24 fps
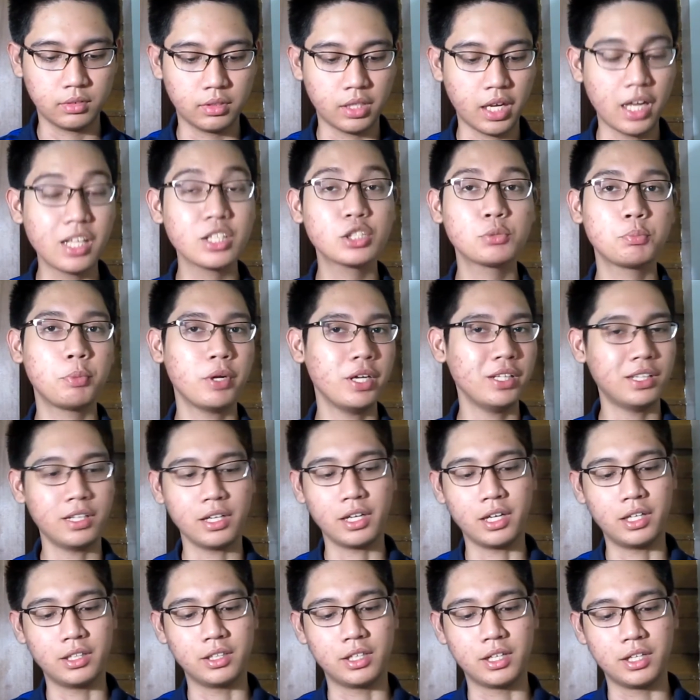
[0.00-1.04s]
I'll spray it
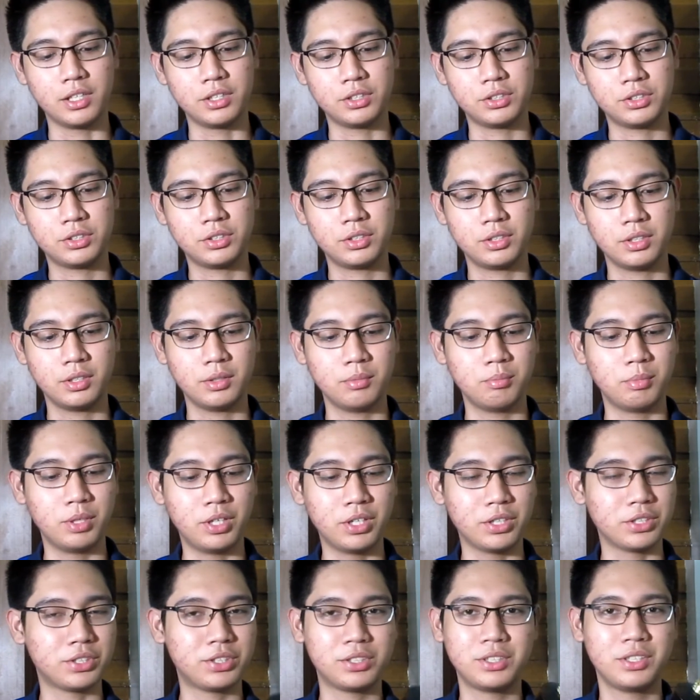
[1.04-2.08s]
again guys
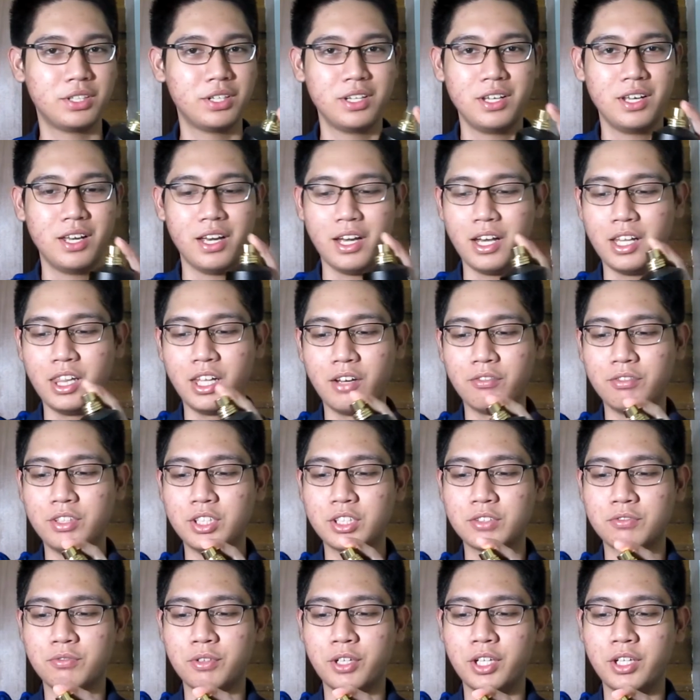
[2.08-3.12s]
because I love
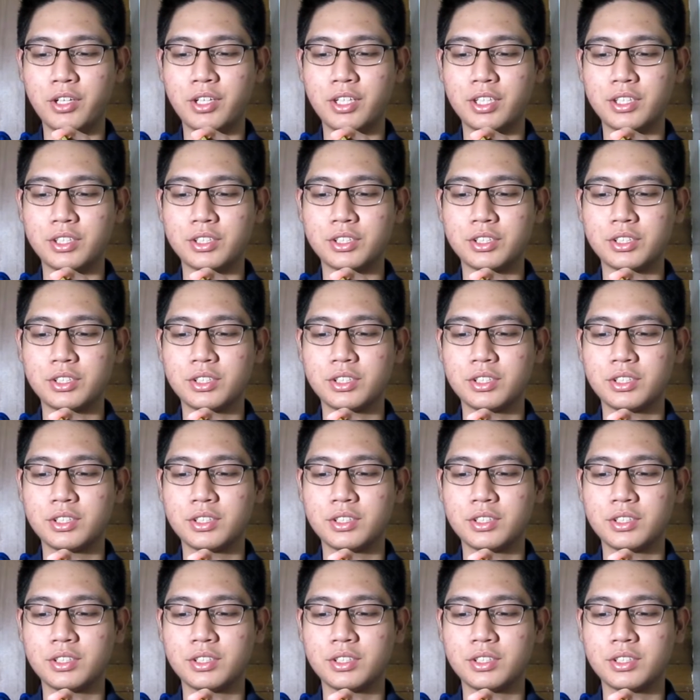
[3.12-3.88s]
this fragrance